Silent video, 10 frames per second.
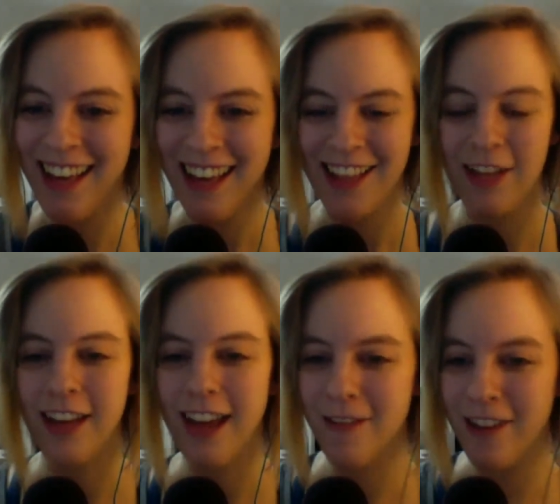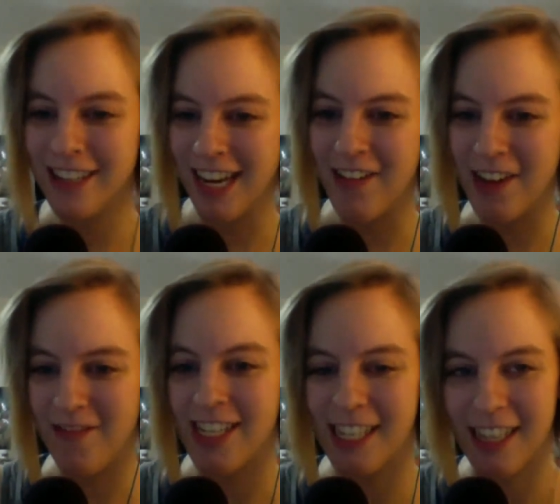they're like, what are you talking about?
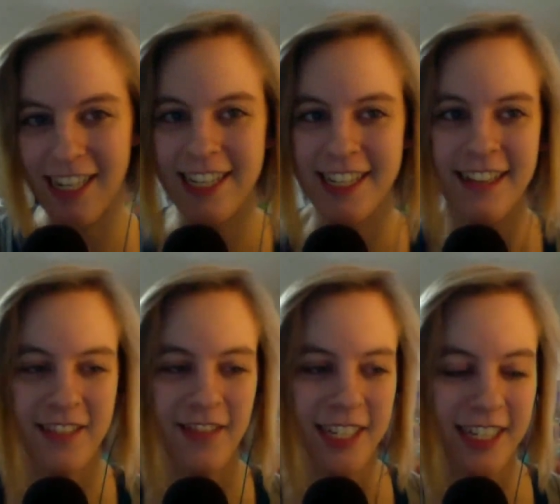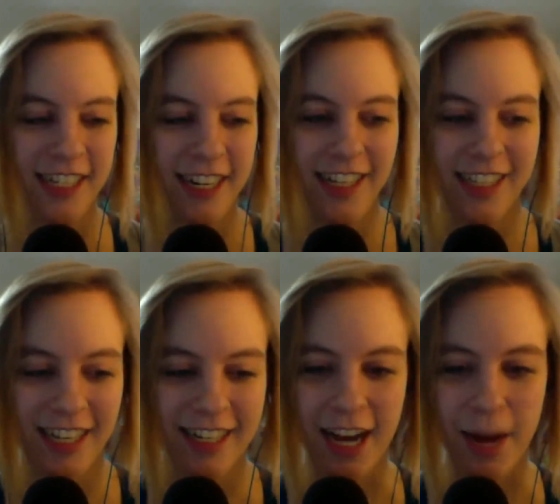Masculinity's awesome. Masculinity's
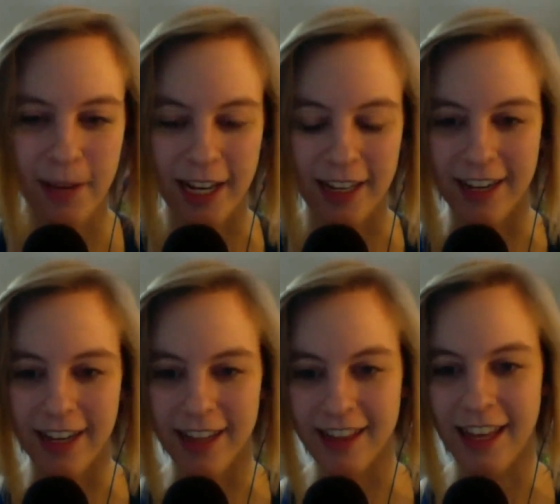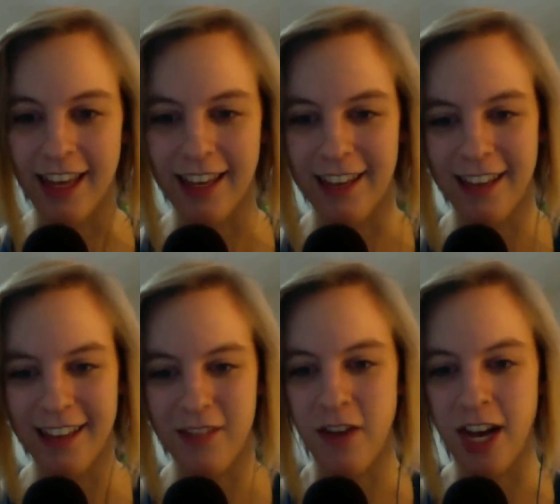like Top Gun, and like it's fun.